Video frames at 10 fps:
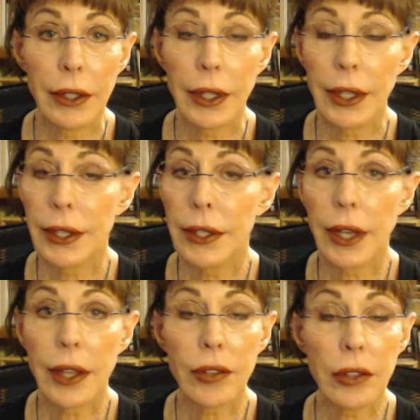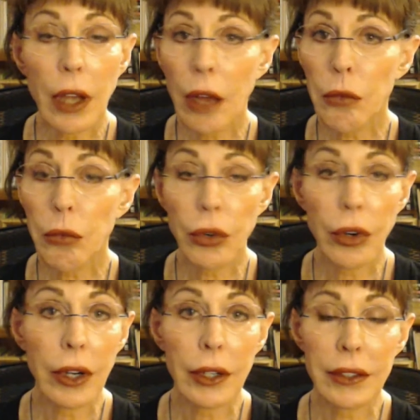It does not
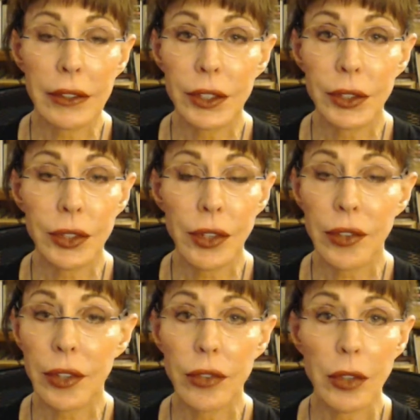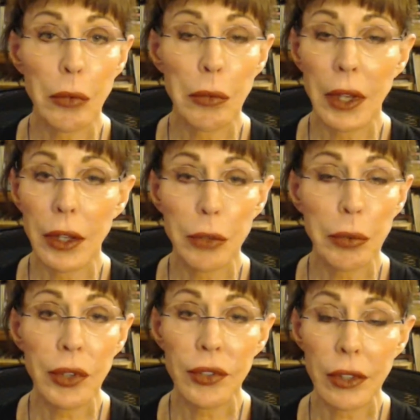work to just assume the other
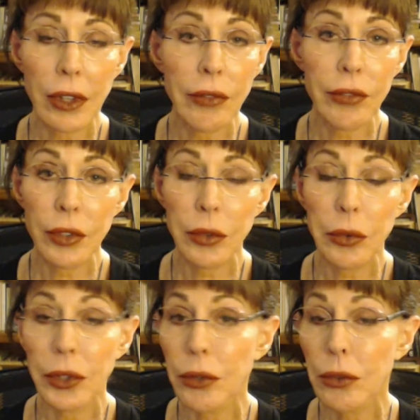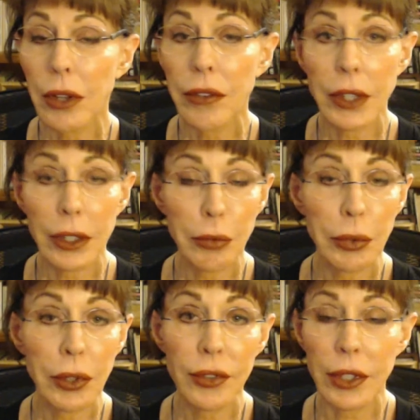person loves you or you love the other
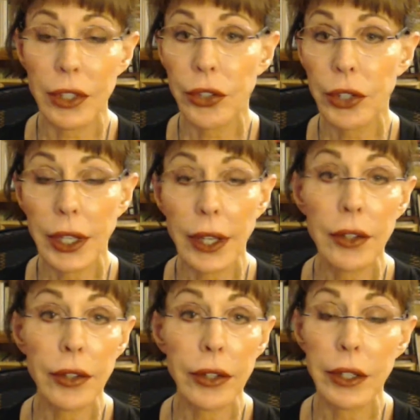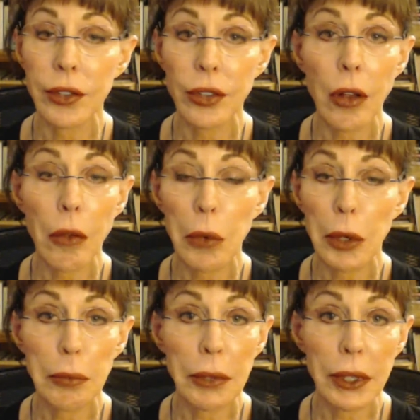person and you're together and it's all
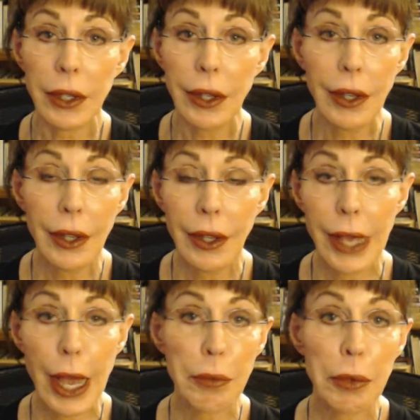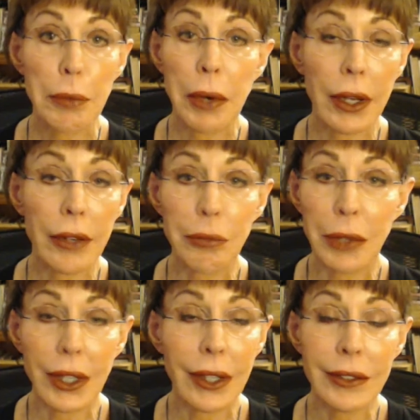one big happy pot of
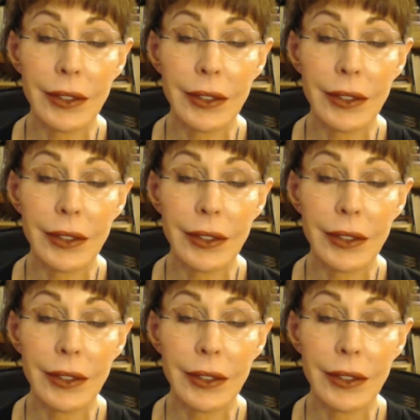money.